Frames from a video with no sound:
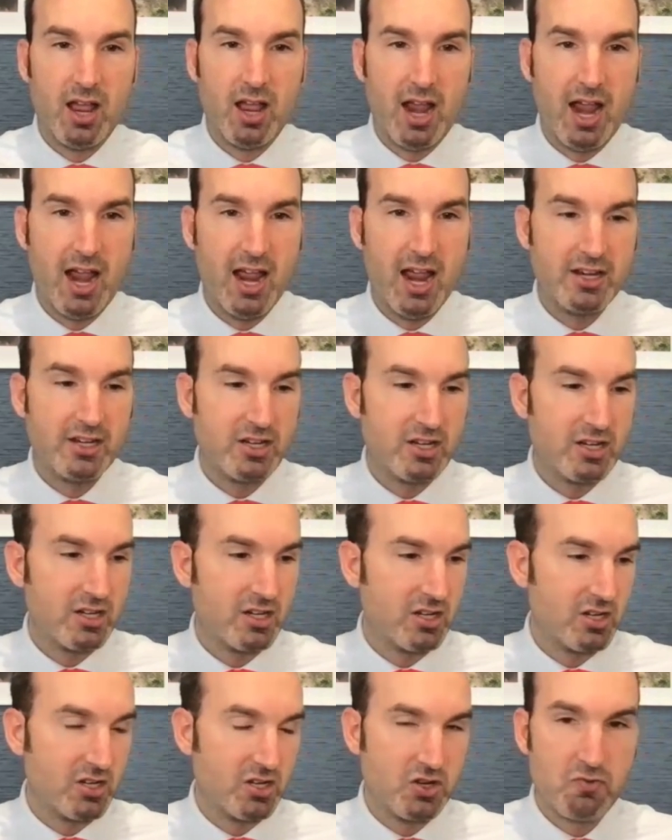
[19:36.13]
And
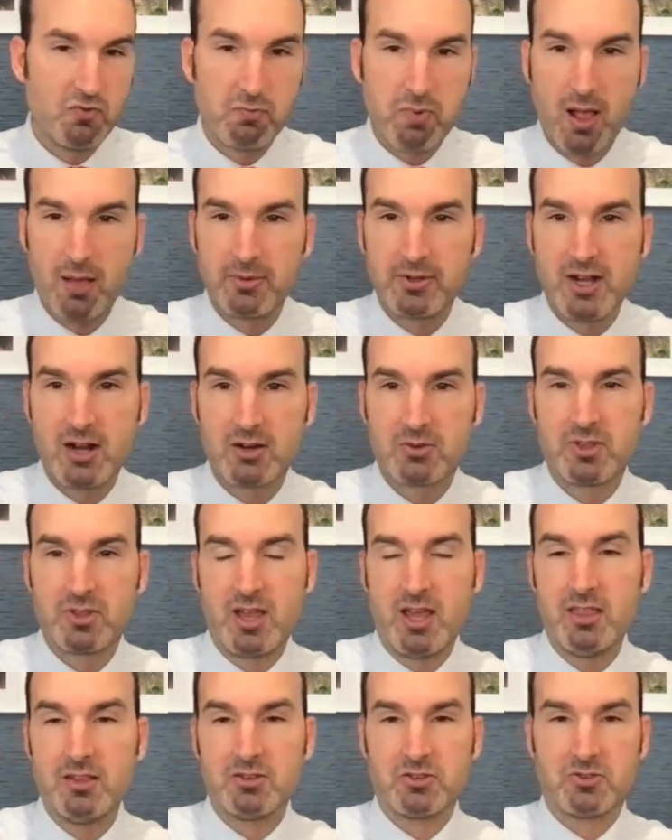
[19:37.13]
you've probably talked with
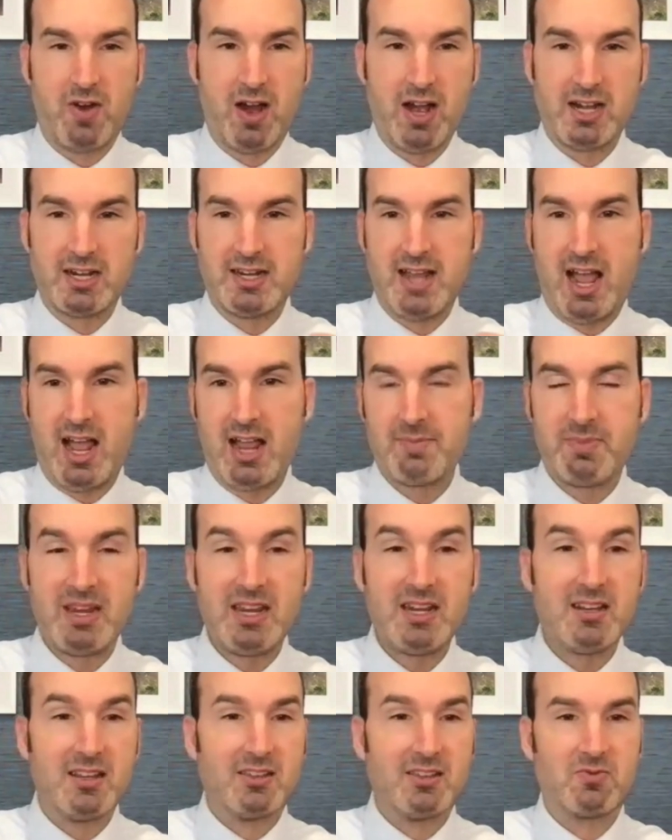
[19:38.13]
others, right?
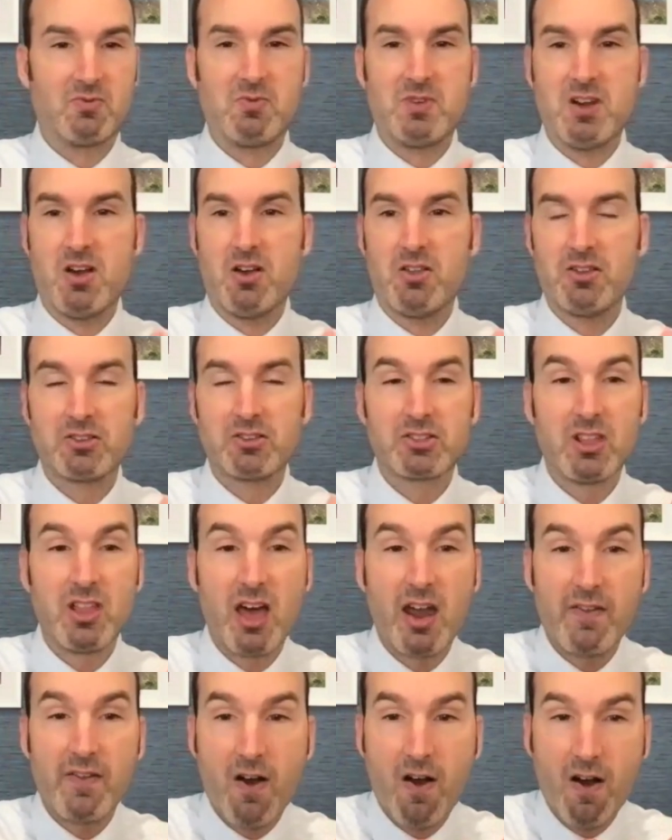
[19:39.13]
Diabetes. We know there's a
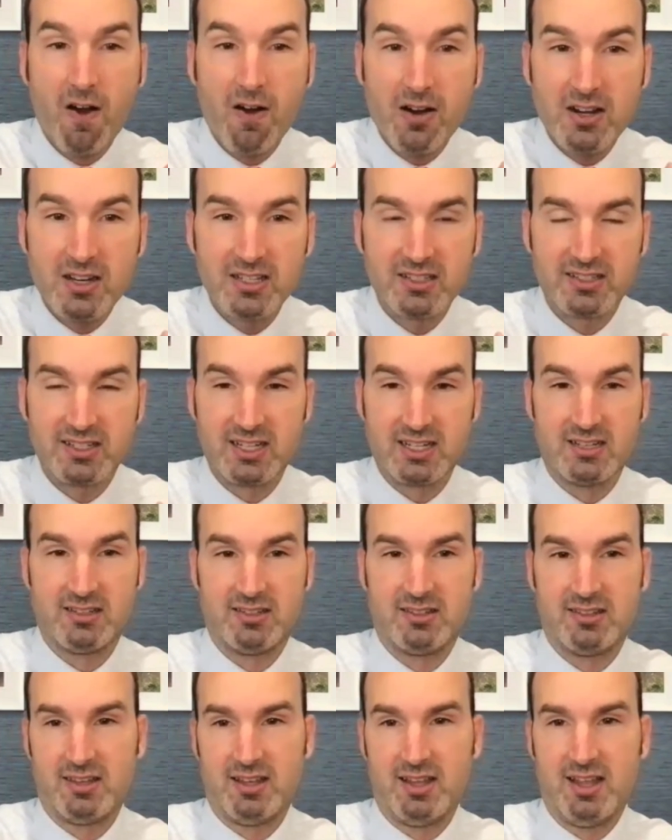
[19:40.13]
lot of heart
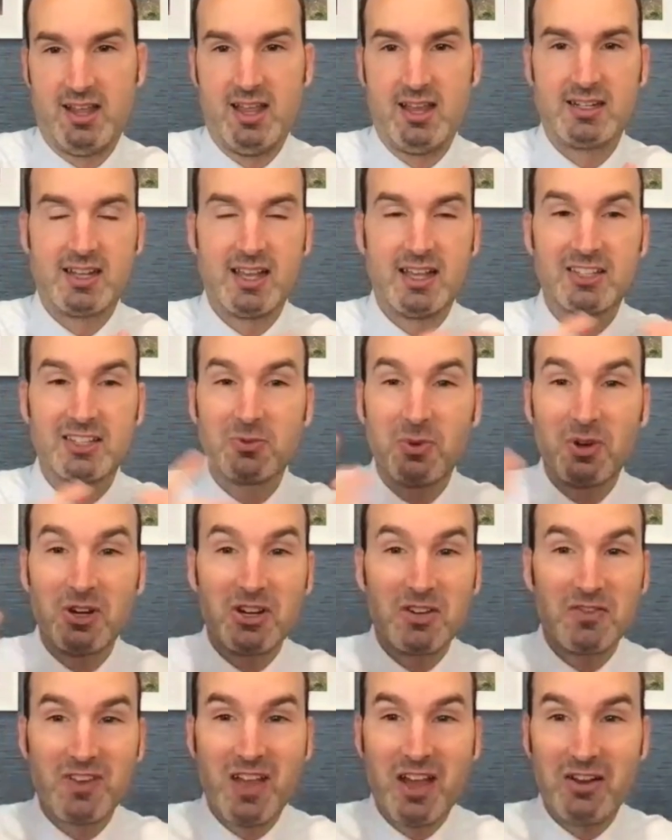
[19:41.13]
disease. And guess where
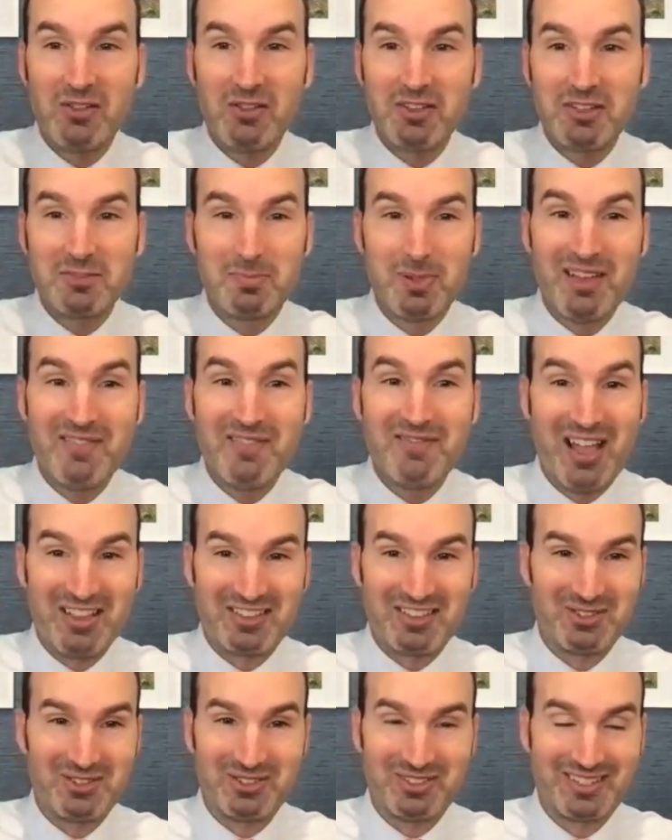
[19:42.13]
you've got all these blood
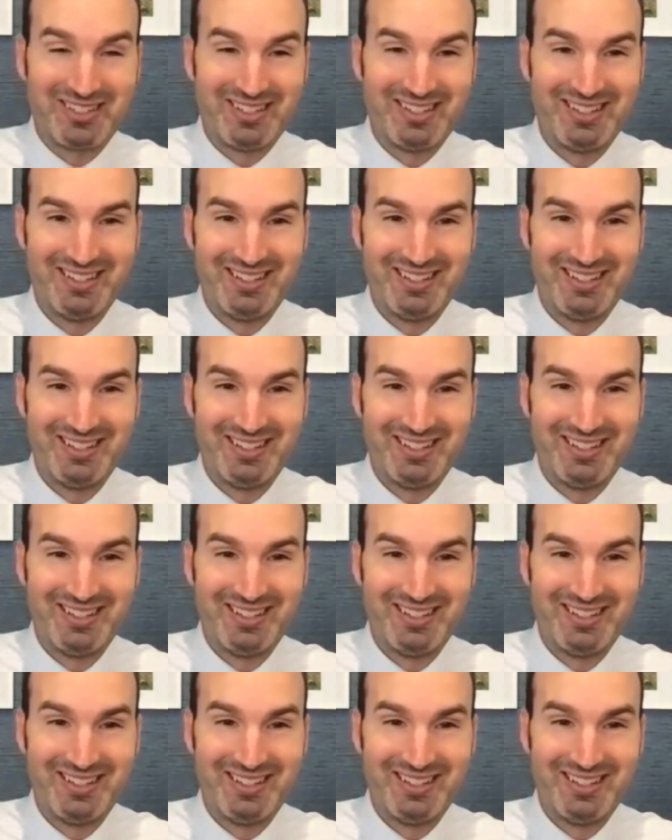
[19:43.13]
vessels?